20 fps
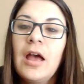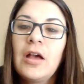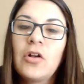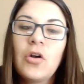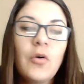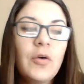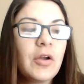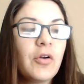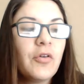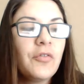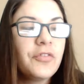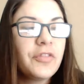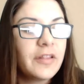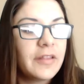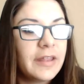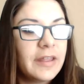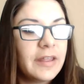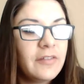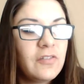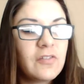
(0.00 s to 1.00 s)
Going over the
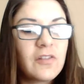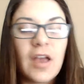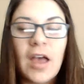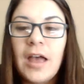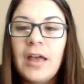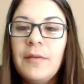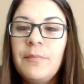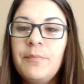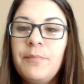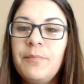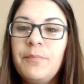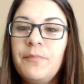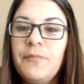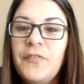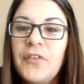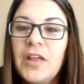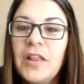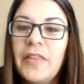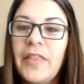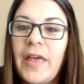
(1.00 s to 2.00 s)
list, I
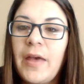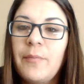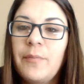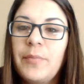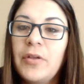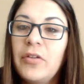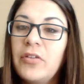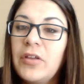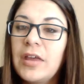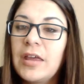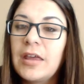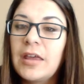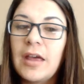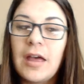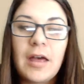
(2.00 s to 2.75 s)
feel that building